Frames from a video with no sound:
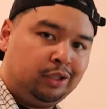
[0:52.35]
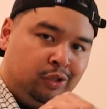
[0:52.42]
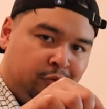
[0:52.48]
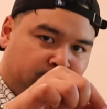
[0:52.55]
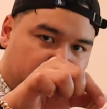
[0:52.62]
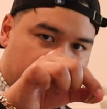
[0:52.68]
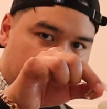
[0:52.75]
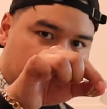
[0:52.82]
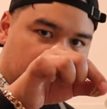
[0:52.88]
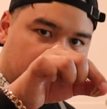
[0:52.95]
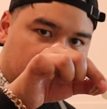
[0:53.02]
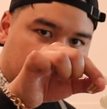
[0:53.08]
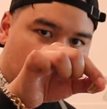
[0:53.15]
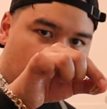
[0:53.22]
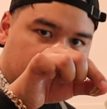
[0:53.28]
You're familiar
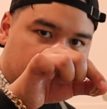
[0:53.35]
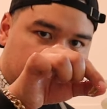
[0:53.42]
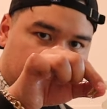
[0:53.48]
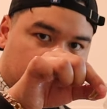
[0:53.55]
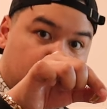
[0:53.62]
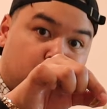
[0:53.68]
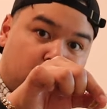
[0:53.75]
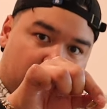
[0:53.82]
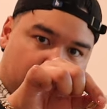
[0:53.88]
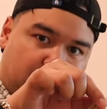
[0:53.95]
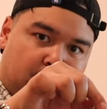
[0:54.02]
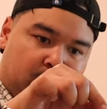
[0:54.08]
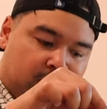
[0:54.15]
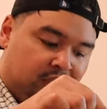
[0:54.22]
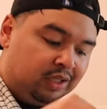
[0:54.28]
with washing your shrimp,
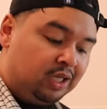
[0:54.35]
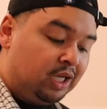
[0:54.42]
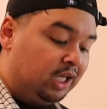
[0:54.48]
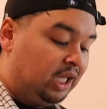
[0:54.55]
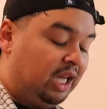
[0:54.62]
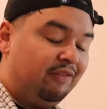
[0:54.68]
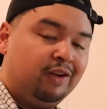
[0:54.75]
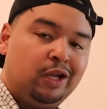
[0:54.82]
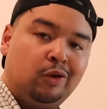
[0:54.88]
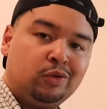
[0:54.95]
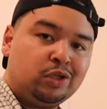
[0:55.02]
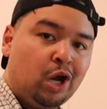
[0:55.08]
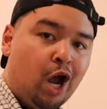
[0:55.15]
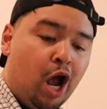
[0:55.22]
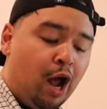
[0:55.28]
huh? Leaving
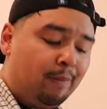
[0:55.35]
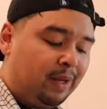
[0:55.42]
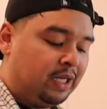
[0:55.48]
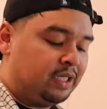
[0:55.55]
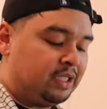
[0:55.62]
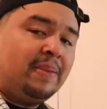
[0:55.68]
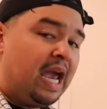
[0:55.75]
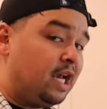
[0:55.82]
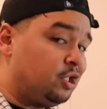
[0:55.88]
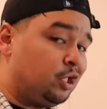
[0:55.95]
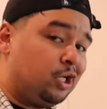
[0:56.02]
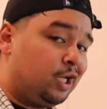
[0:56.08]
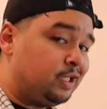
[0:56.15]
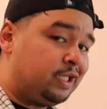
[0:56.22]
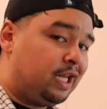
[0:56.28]
those comments,
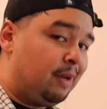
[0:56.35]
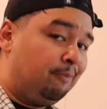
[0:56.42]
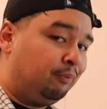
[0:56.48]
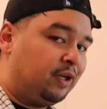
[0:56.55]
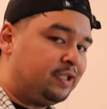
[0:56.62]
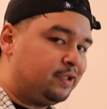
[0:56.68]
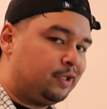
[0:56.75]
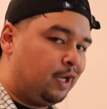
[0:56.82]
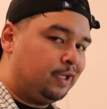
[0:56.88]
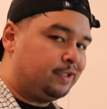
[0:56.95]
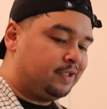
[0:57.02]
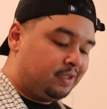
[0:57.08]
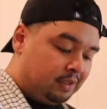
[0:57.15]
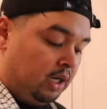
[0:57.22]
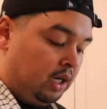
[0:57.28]
bashing us limp
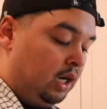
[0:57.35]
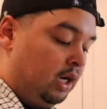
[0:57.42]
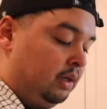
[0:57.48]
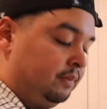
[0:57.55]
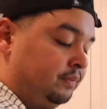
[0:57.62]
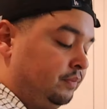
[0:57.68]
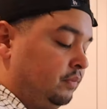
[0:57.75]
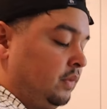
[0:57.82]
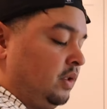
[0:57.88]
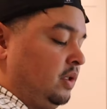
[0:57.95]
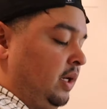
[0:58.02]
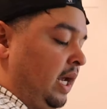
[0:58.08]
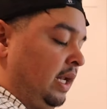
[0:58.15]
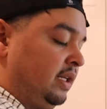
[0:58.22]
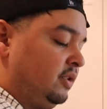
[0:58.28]
wristers. Um, so
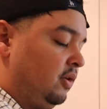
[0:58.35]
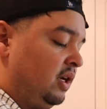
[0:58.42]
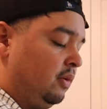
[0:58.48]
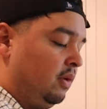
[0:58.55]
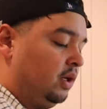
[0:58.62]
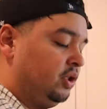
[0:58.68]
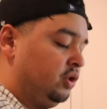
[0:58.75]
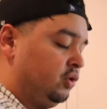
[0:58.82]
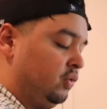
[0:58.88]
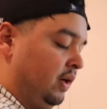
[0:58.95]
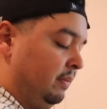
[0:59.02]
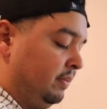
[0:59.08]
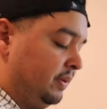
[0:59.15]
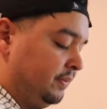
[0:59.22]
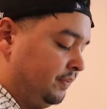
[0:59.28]
yeah, let's go ahead and wash your shrimp.